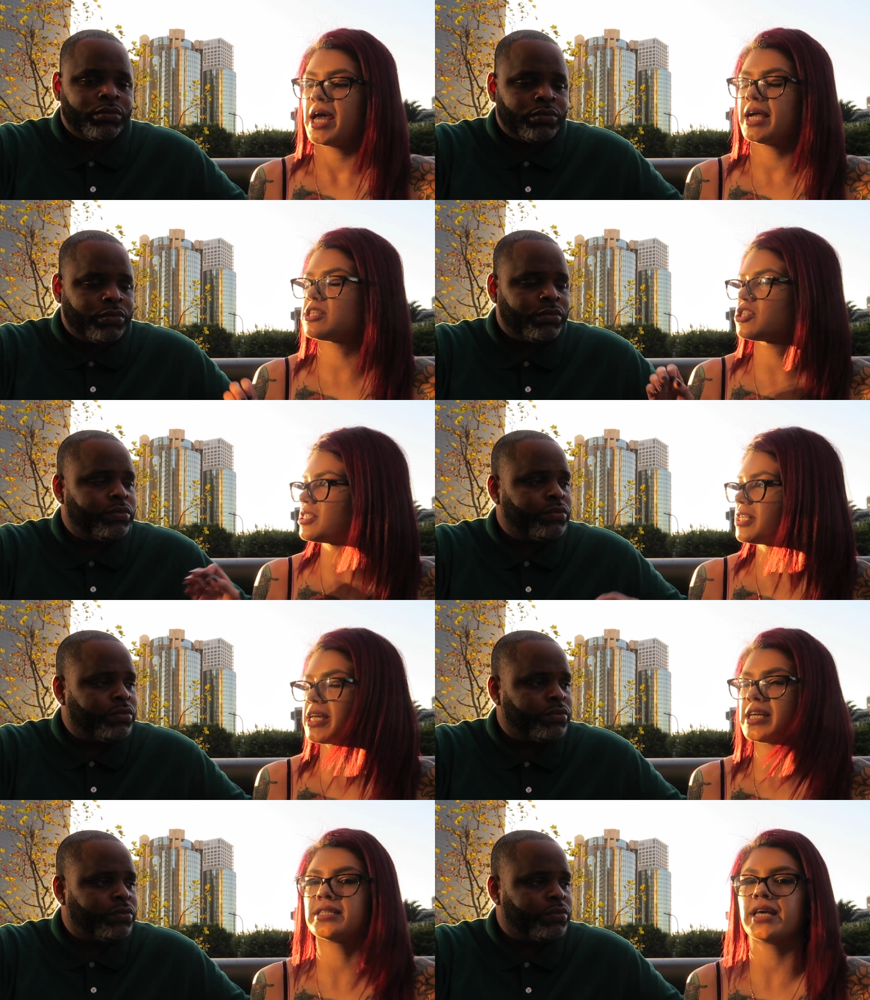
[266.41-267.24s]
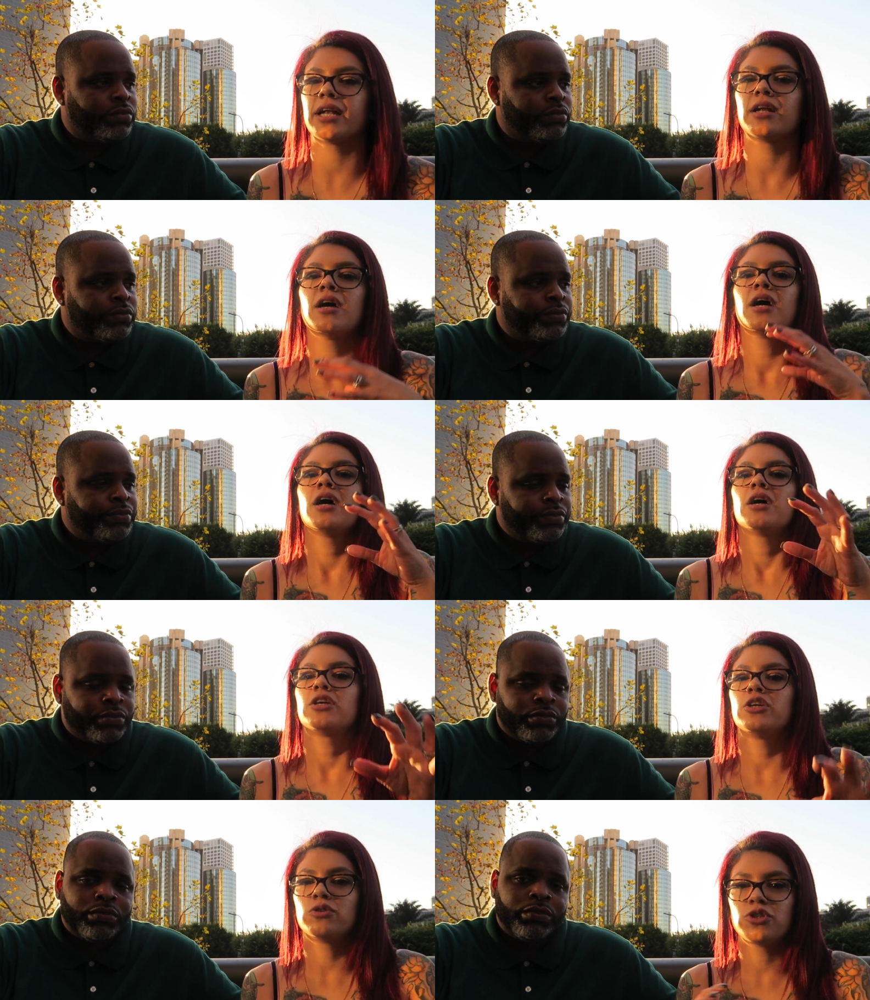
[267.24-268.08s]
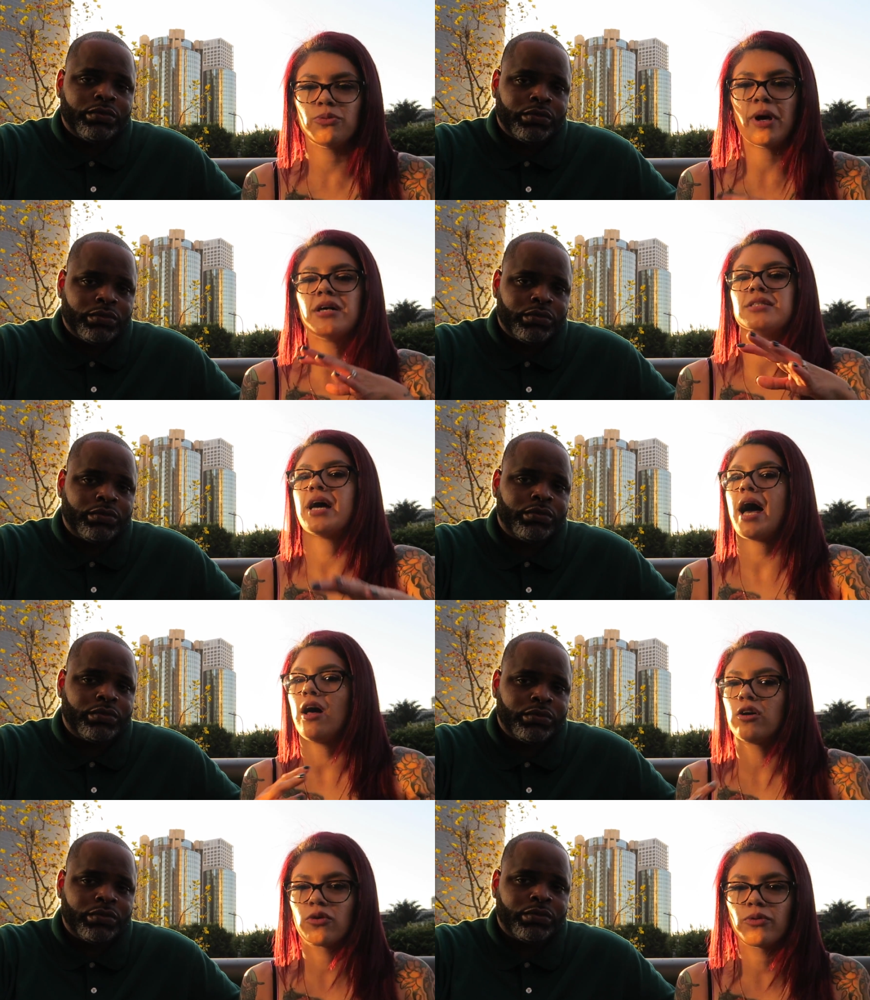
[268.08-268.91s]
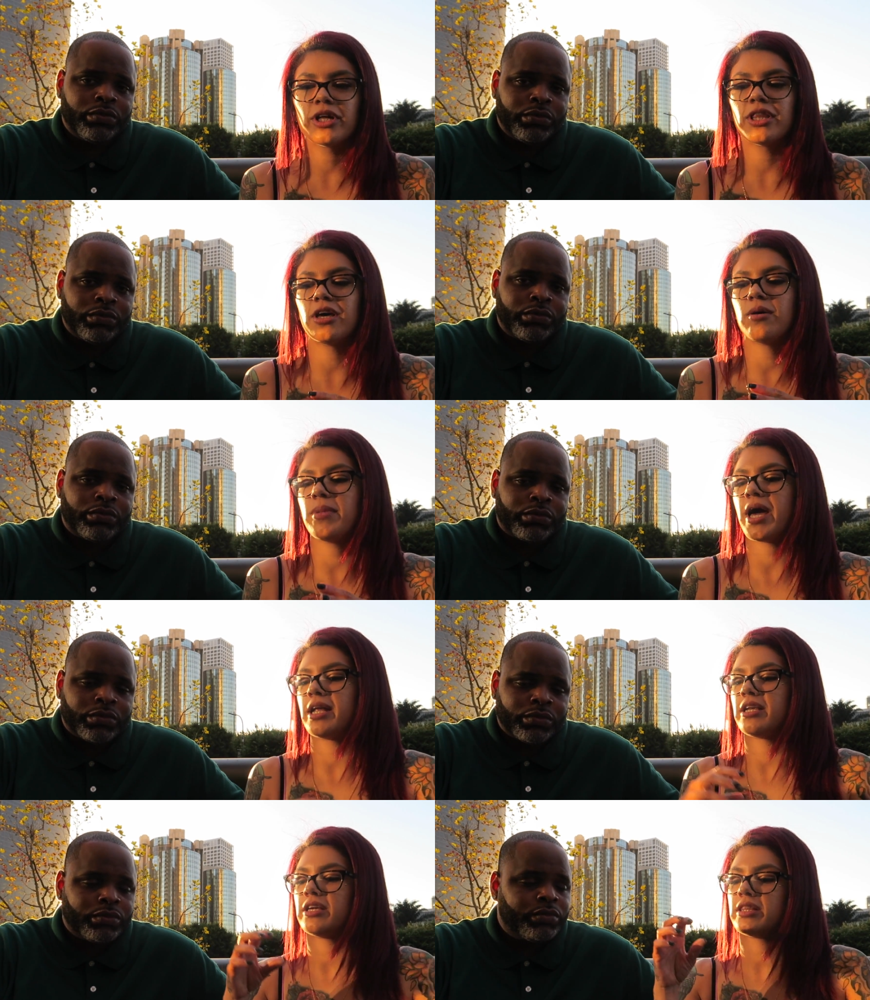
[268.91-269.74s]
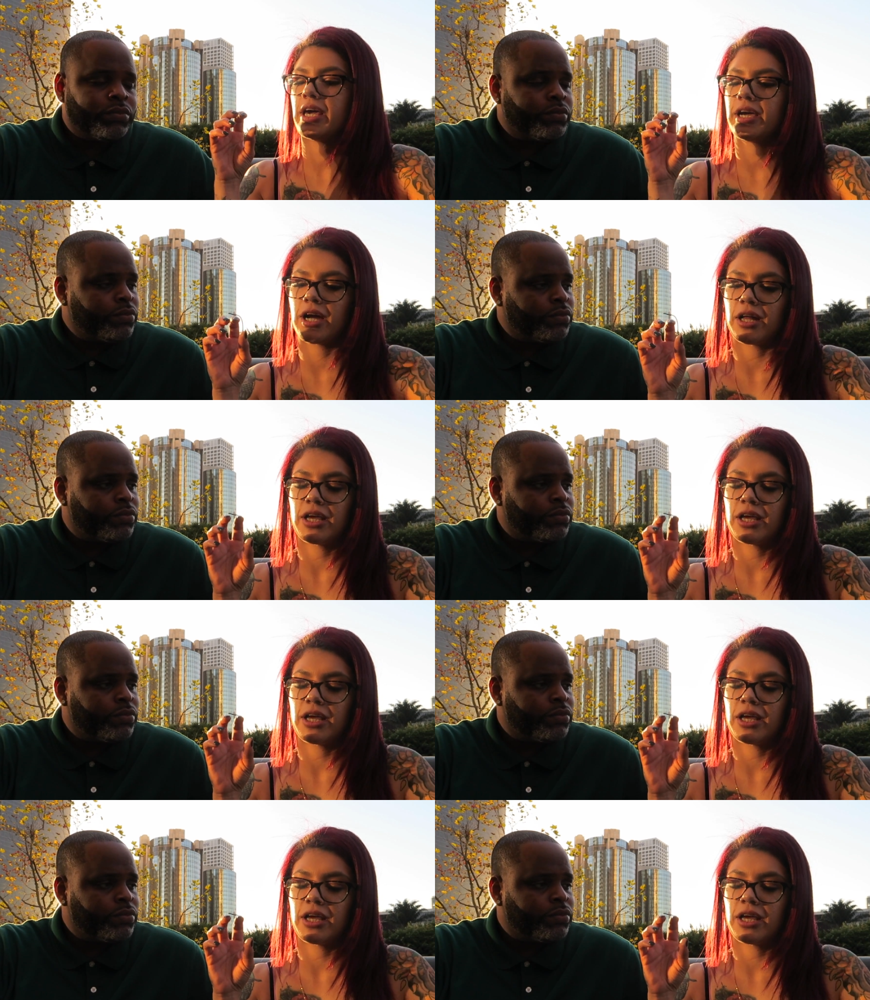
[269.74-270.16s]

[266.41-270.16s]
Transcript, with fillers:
Speaker 1: it's just like you said, YouTube has an algorithm and they